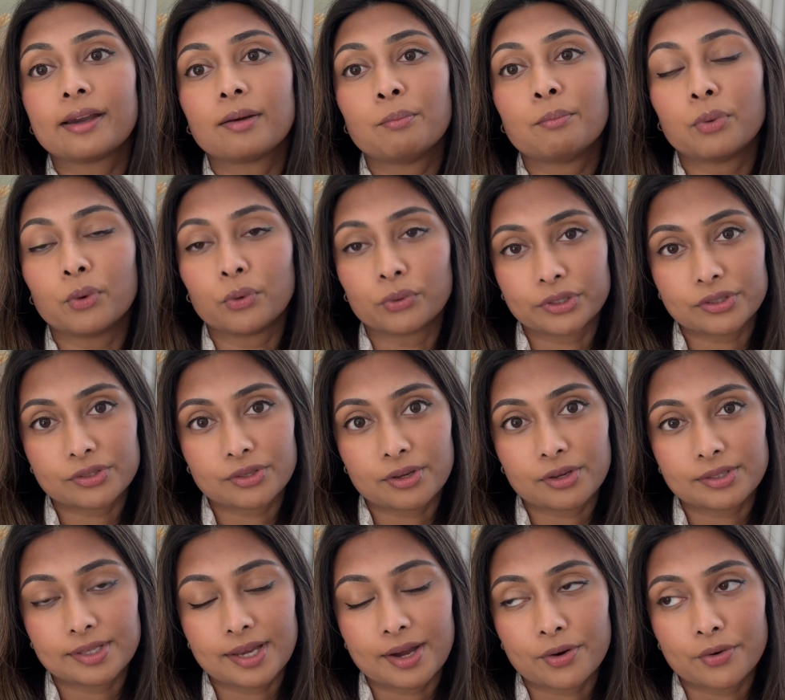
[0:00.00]
and borders
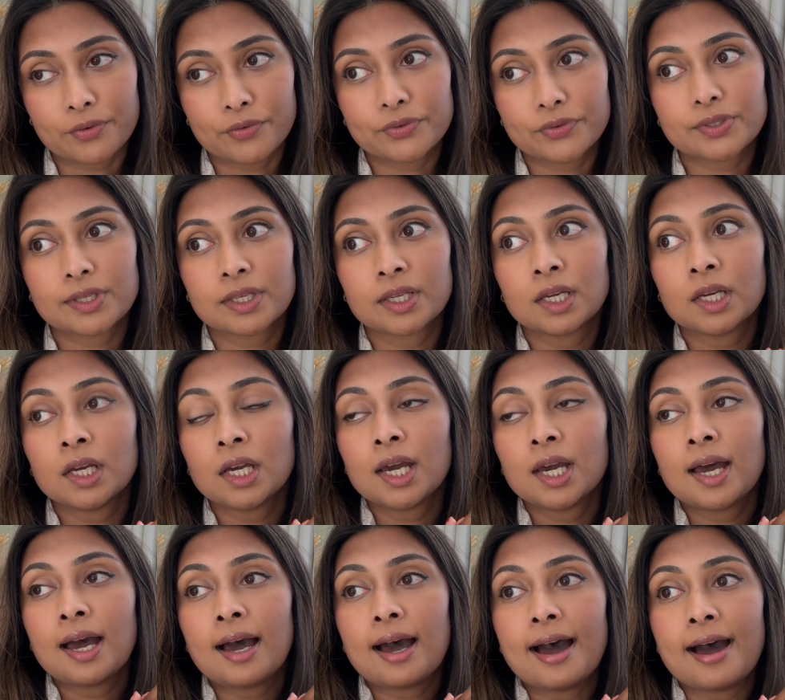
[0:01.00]
ourselves.
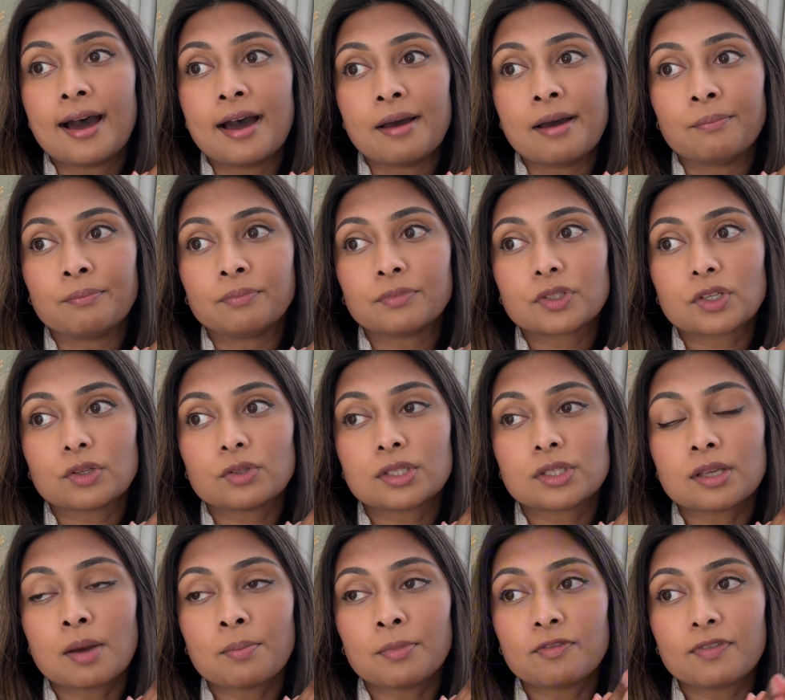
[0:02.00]
So
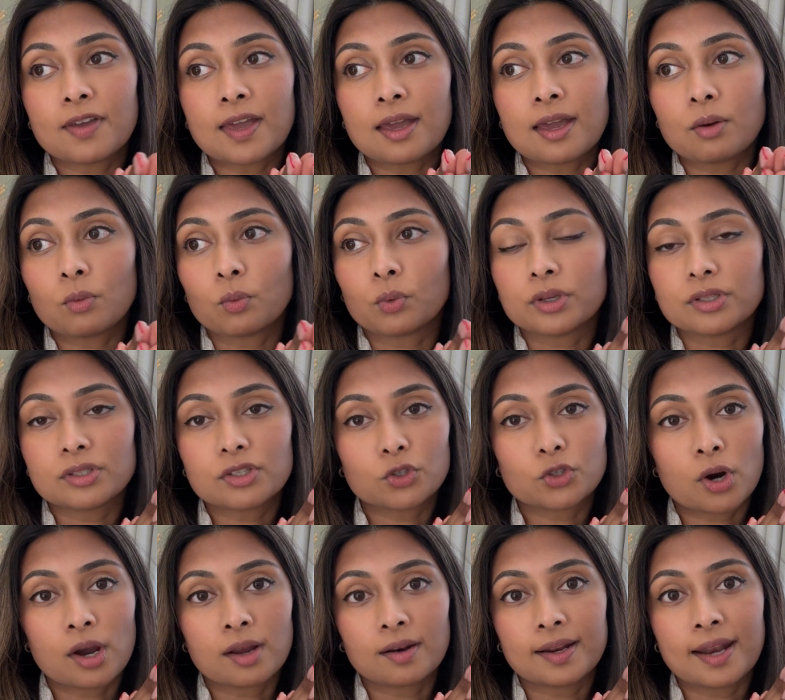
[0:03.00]
some of it was
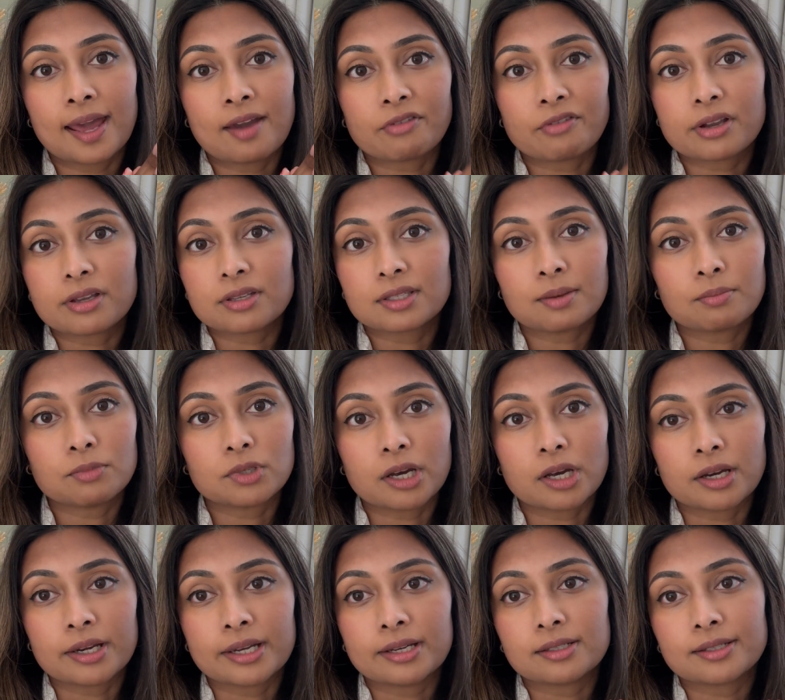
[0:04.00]
trial and error, some
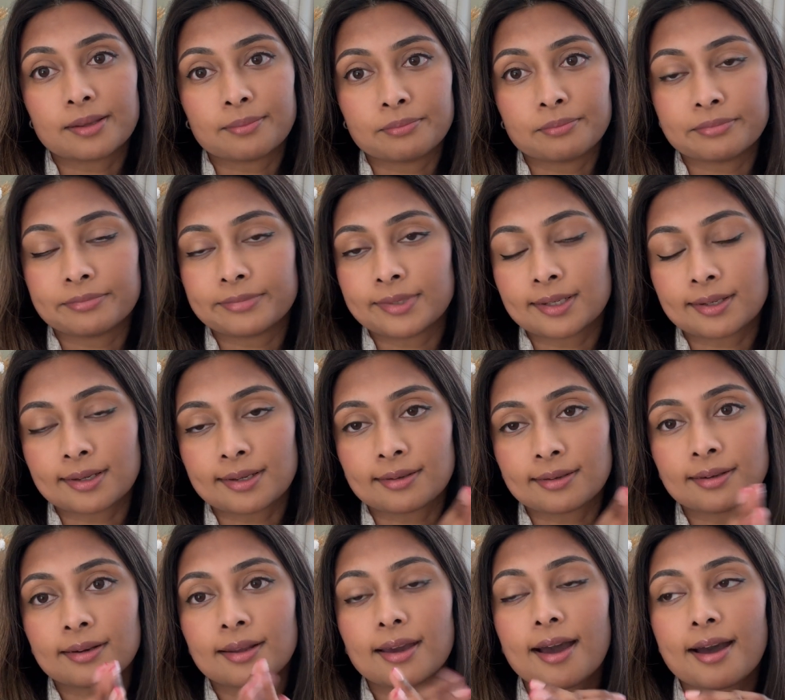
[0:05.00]
died, some
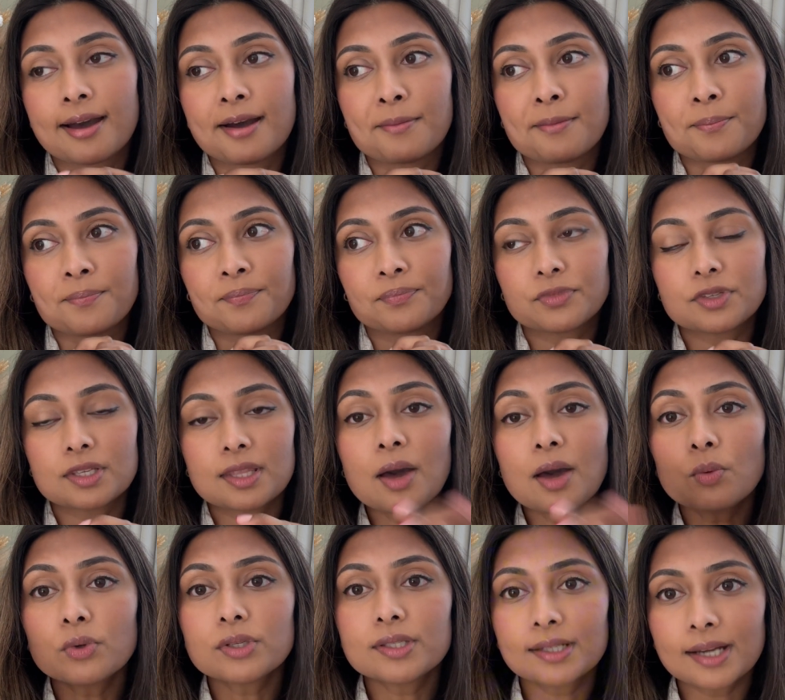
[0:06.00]
didn't. So
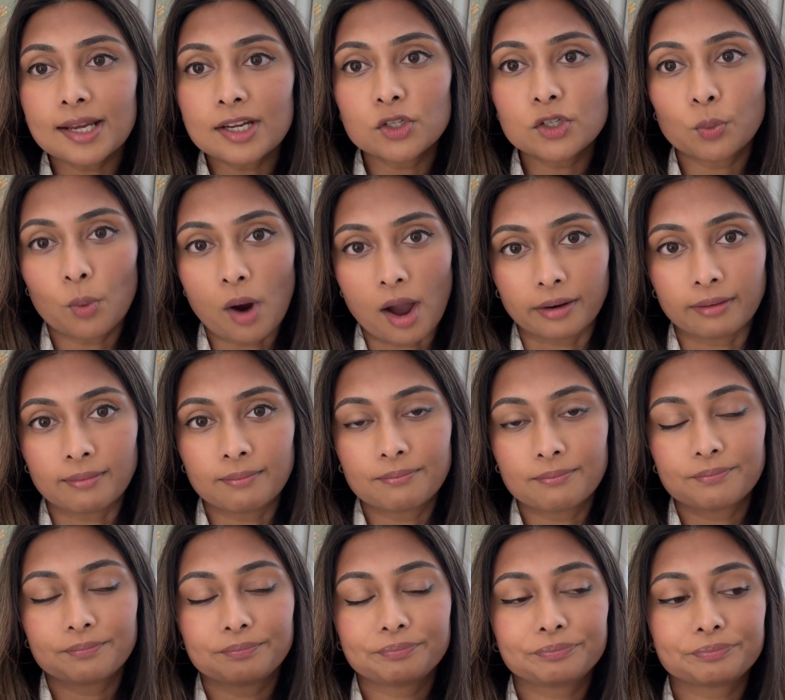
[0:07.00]
that was stage one.
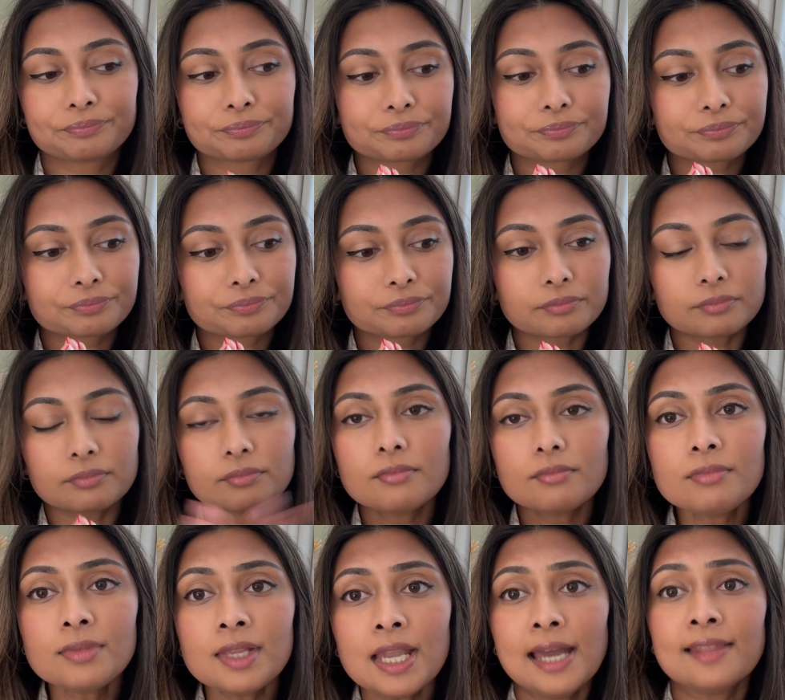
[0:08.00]

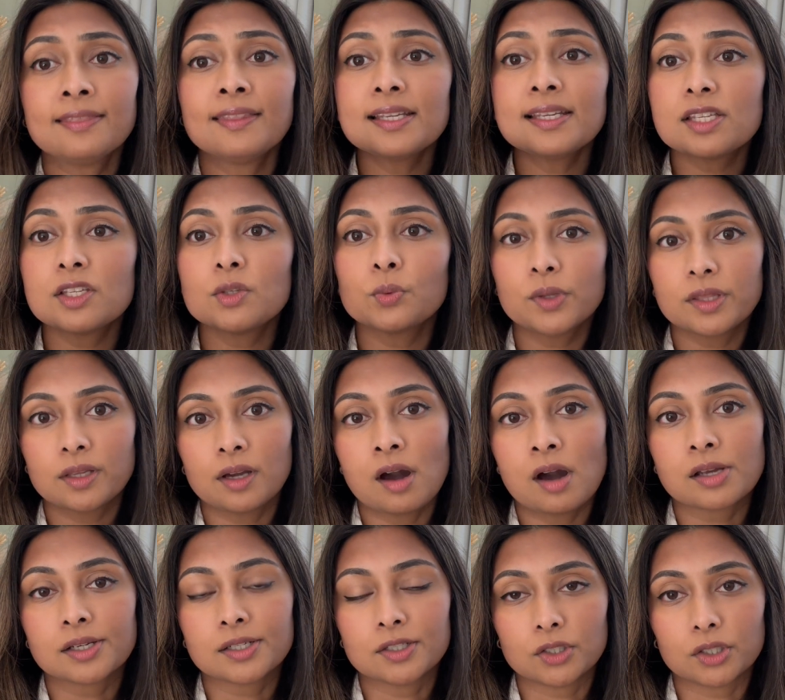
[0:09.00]
And this is what the
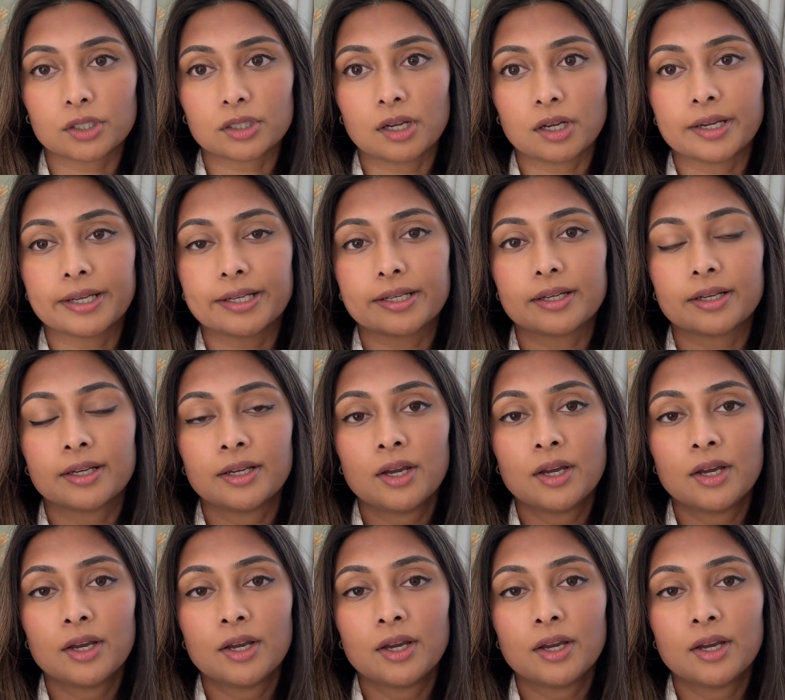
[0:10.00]
garden looked like